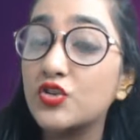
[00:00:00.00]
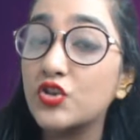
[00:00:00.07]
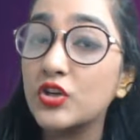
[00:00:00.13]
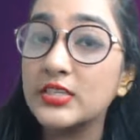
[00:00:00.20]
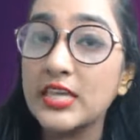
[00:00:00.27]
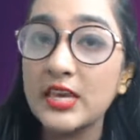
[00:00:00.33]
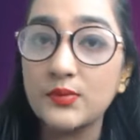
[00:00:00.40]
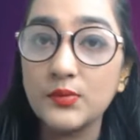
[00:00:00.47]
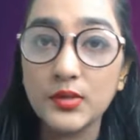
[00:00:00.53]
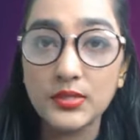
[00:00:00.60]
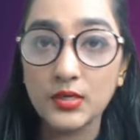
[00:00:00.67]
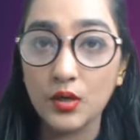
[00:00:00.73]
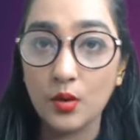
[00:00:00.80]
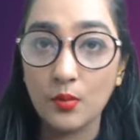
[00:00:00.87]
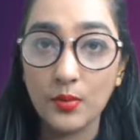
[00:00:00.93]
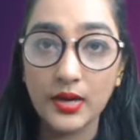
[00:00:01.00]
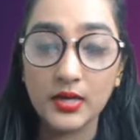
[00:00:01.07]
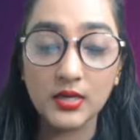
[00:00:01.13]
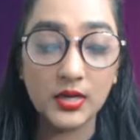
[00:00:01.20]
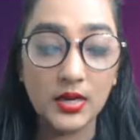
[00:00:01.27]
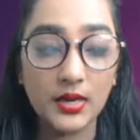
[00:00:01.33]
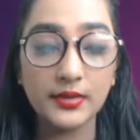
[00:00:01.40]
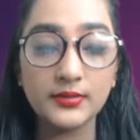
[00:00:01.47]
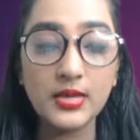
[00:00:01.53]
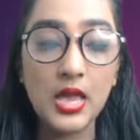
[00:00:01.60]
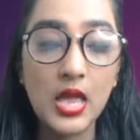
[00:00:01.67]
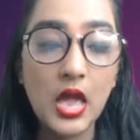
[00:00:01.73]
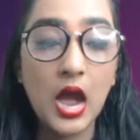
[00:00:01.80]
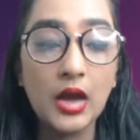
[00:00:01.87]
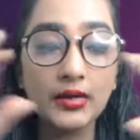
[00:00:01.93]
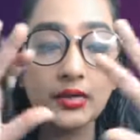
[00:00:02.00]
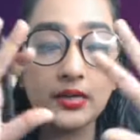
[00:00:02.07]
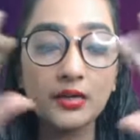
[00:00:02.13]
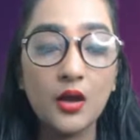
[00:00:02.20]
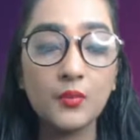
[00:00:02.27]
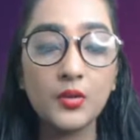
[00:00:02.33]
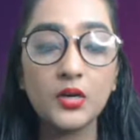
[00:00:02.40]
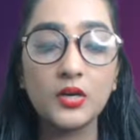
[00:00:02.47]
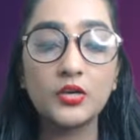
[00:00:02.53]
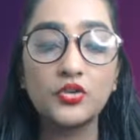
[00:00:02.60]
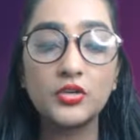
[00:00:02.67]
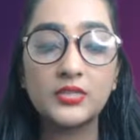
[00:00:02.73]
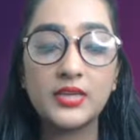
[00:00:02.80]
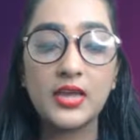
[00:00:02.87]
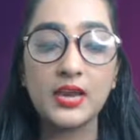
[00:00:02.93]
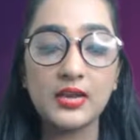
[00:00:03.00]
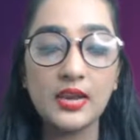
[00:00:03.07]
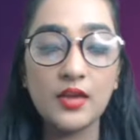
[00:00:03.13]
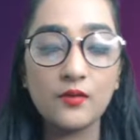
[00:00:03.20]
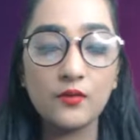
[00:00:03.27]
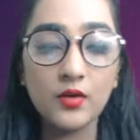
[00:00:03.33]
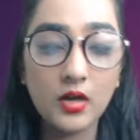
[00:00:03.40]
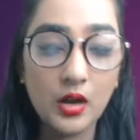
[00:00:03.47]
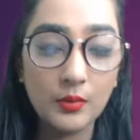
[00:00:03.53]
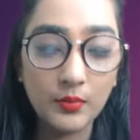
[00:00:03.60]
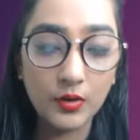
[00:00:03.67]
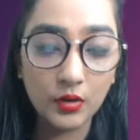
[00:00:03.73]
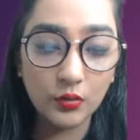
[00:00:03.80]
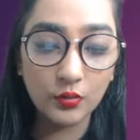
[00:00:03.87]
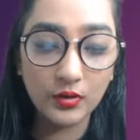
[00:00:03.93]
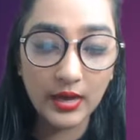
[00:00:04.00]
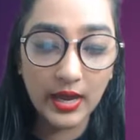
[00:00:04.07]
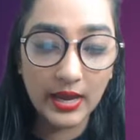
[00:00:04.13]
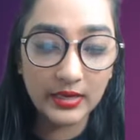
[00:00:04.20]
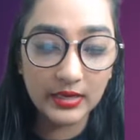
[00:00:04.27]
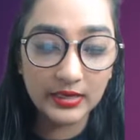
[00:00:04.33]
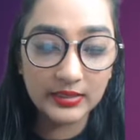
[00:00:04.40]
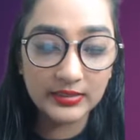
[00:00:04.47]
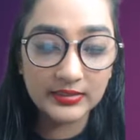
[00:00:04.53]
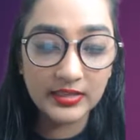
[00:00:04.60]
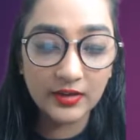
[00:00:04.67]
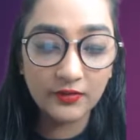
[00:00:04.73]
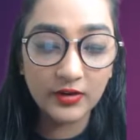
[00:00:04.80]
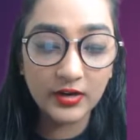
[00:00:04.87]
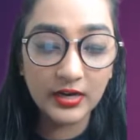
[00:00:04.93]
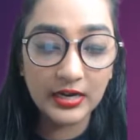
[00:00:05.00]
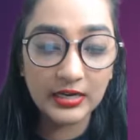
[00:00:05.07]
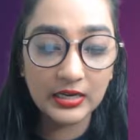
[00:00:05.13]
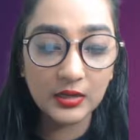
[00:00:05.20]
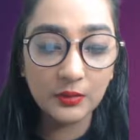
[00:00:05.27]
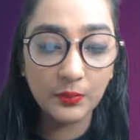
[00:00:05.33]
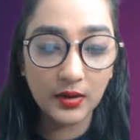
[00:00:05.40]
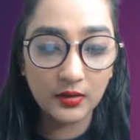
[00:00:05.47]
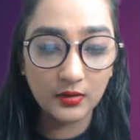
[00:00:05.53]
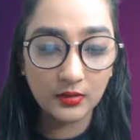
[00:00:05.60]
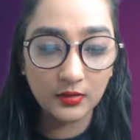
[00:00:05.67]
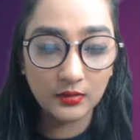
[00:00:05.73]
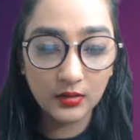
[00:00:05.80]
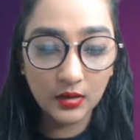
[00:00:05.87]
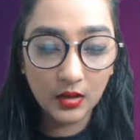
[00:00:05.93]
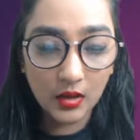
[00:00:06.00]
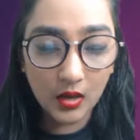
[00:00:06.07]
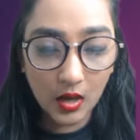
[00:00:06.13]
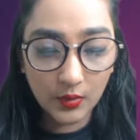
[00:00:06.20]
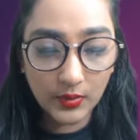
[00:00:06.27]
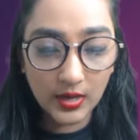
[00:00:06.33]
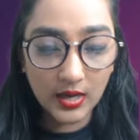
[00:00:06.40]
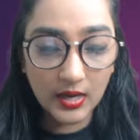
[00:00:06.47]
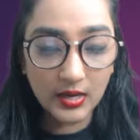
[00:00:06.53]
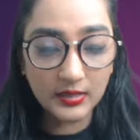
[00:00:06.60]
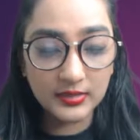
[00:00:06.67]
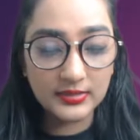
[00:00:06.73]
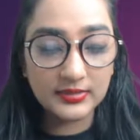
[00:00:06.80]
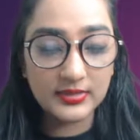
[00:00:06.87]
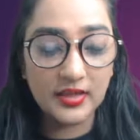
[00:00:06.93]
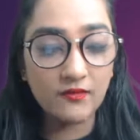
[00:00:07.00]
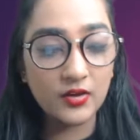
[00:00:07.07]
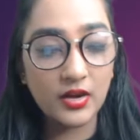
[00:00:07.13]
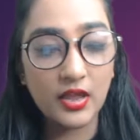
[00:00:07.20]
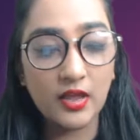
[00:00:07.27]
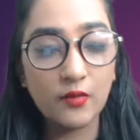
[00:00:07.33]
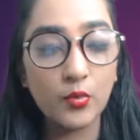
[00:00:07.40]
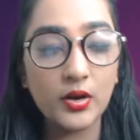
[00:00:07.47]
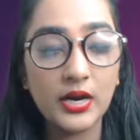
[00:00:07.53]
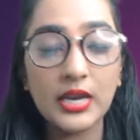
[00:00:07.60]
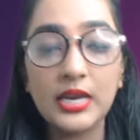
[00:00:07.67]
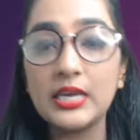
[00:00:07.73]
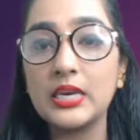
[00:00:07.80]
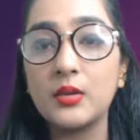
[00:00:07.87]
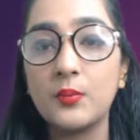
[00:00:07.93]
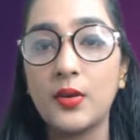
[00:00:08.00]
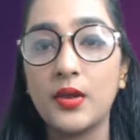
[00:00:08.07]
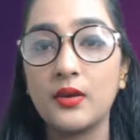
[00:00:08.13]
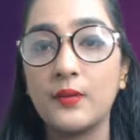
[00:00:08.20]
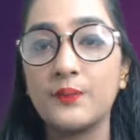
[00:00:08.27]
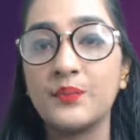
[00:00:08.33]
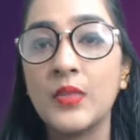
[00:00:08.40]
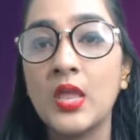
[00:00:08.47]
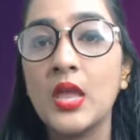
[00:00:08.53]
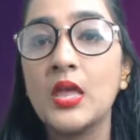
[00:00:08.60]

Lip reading: just keep this in your mind, guys. A determiner just can never come alone, and it is never independent. Okay, it is never ever independent.